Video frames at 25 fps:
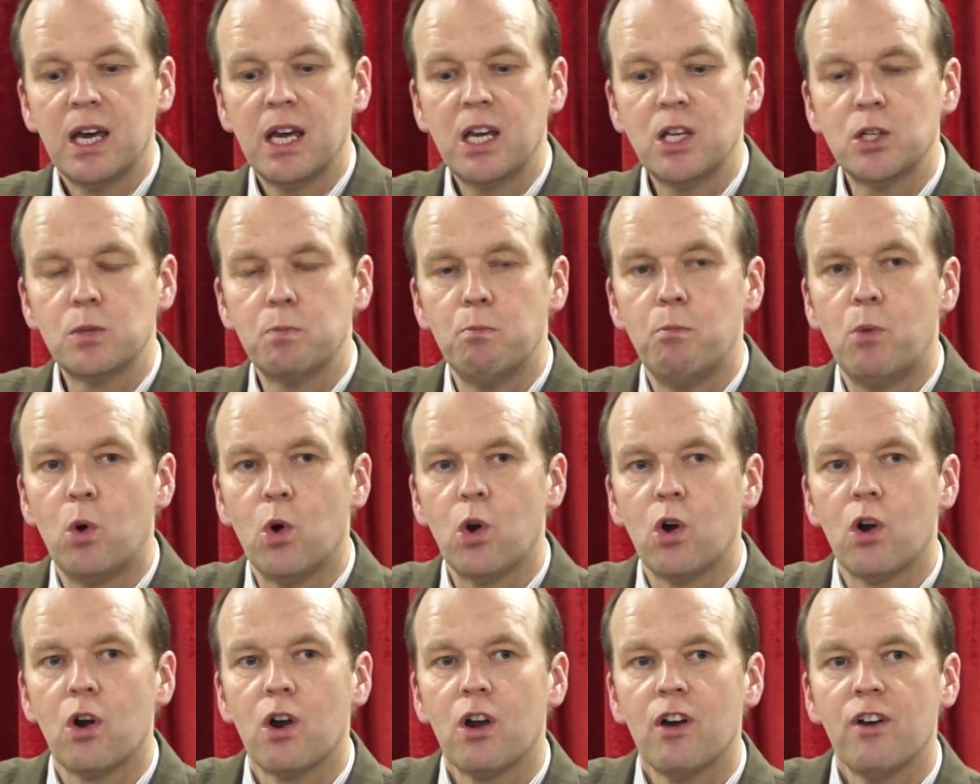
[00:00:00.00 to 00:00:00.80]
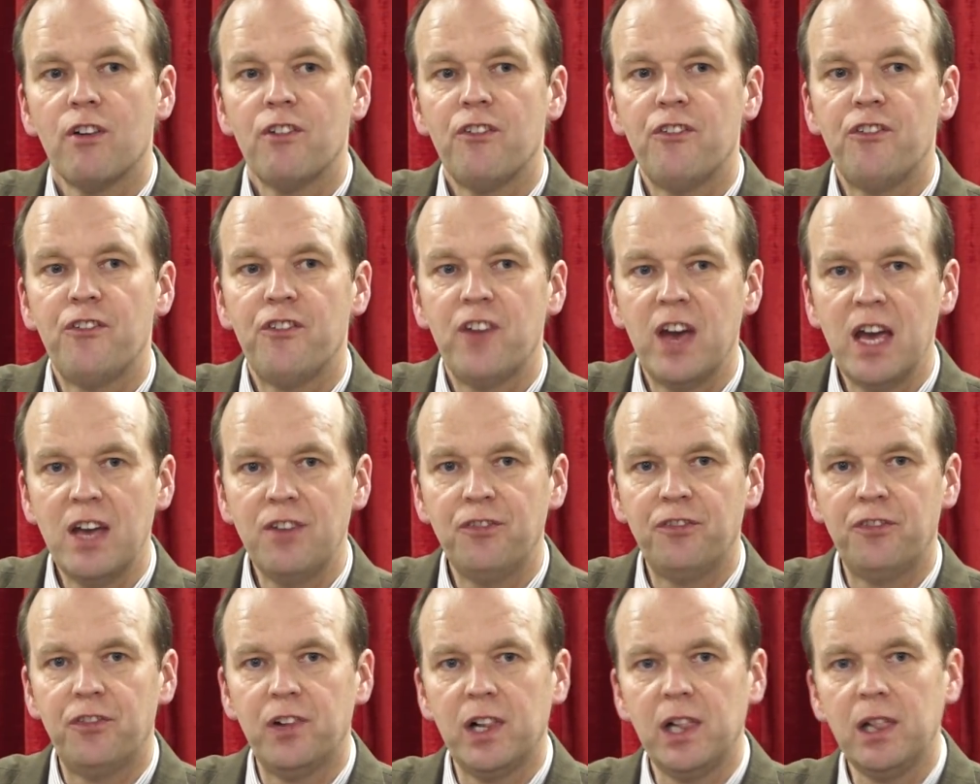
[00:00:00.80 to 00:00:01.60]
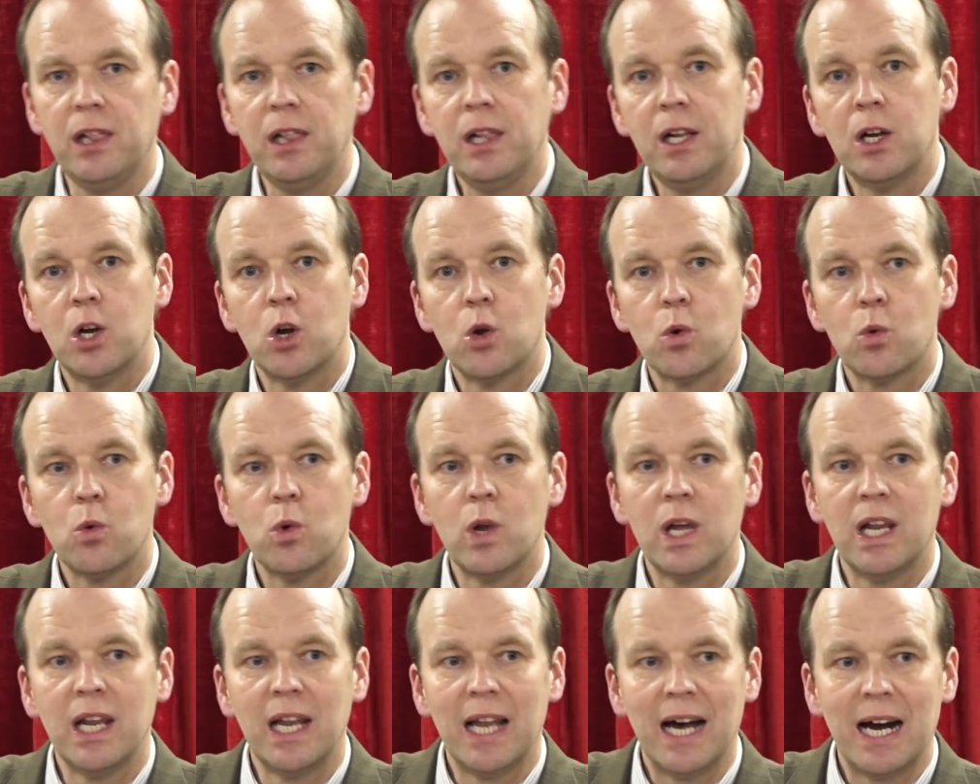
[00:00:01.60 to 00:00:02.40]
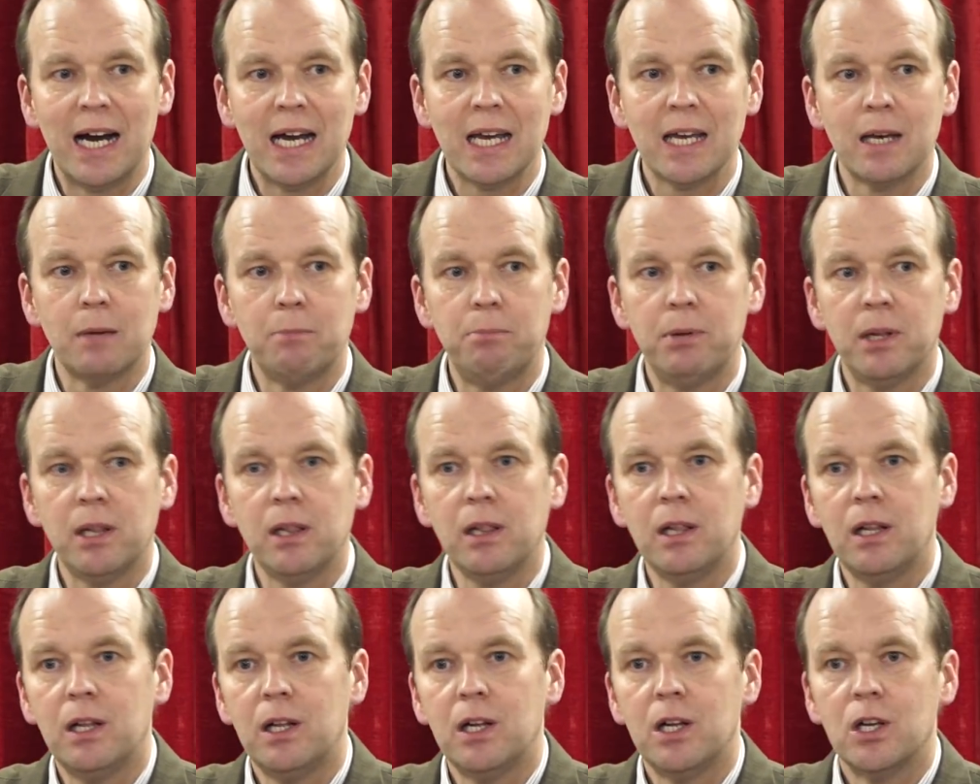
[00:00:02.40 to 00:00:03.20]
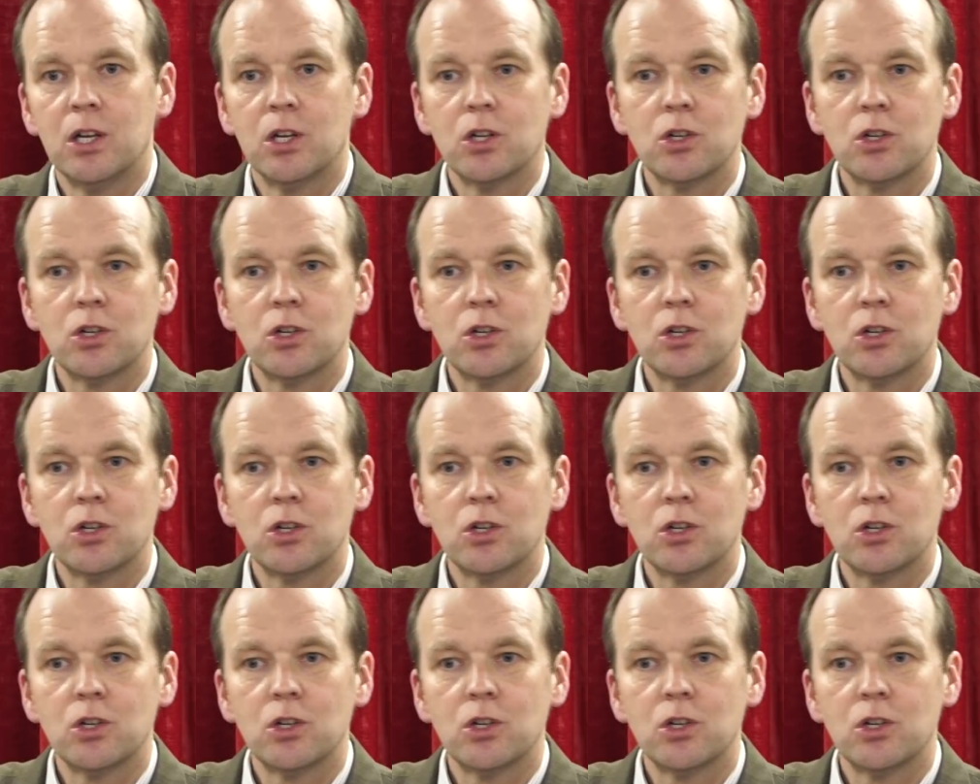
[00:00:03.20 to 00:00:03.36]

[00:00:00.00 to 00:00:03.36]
He's more faithful, reliable,